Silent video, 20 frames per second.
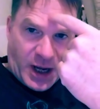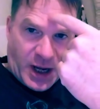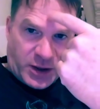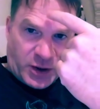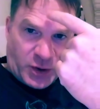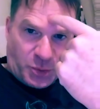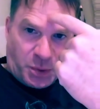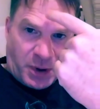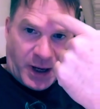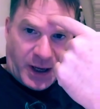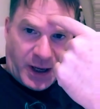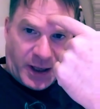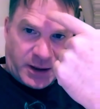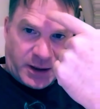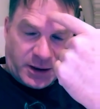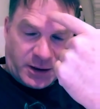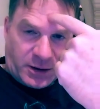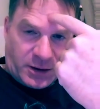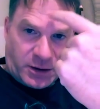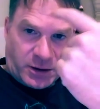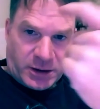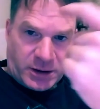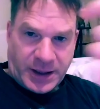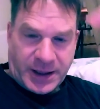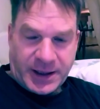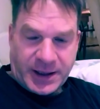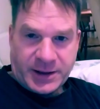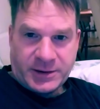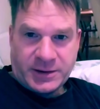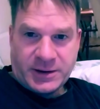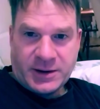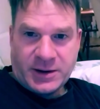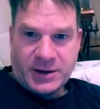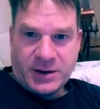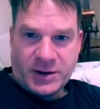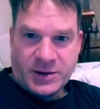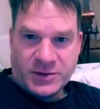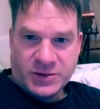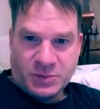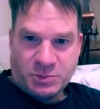your pineal gland. He
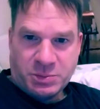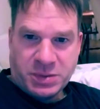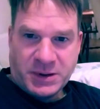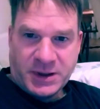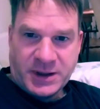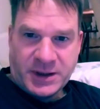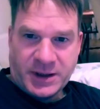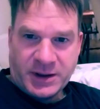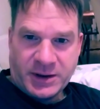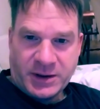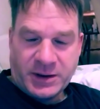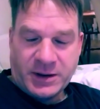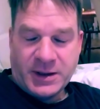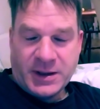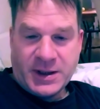calls it pineal.